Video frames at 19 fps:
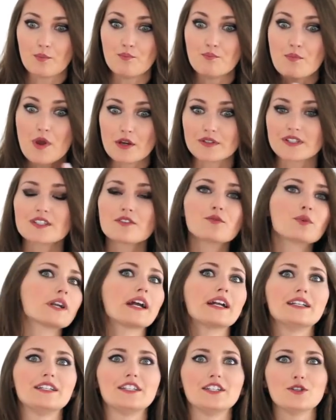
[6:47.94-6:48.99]
Most of what
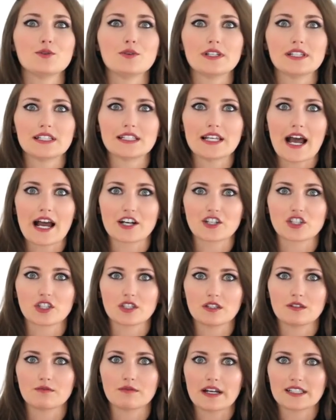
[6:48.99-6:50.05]
I do is
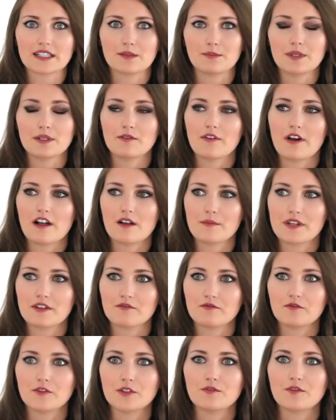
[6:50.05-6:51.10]
actually recipe
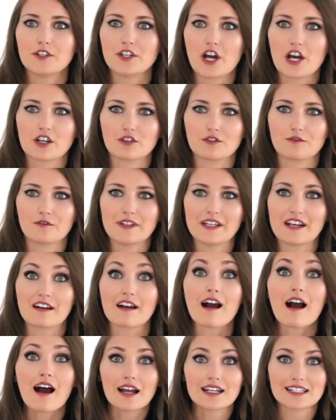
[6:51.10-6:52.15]
development, food photography, and
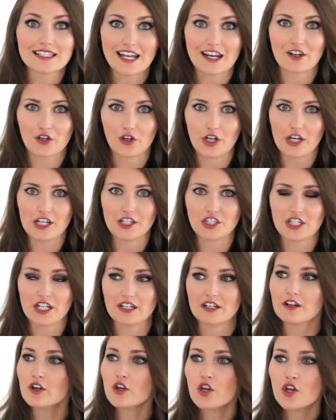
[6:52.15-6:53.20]
content creation,
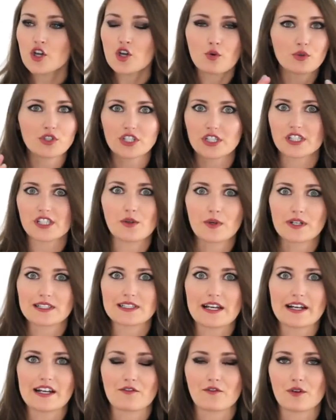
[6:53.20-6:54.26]
which is so
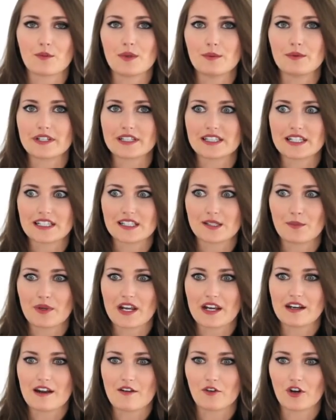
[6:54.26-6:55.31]
exciting for me because that's something
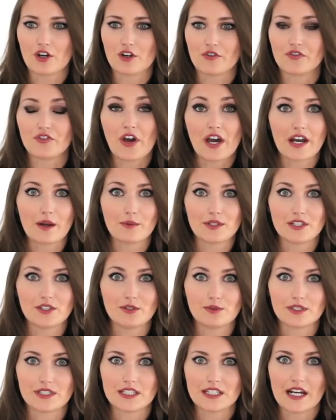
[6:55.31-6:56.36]
I never thought I would do
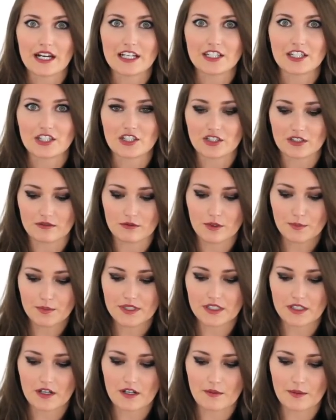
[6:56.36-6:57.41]
as a dietitian. Whoops,
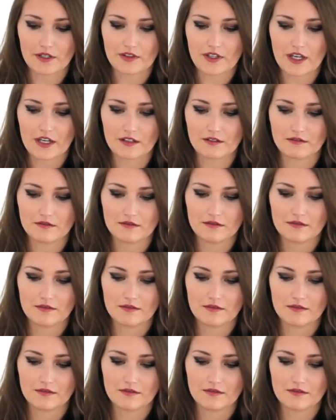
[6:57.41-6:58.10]
sorry about that.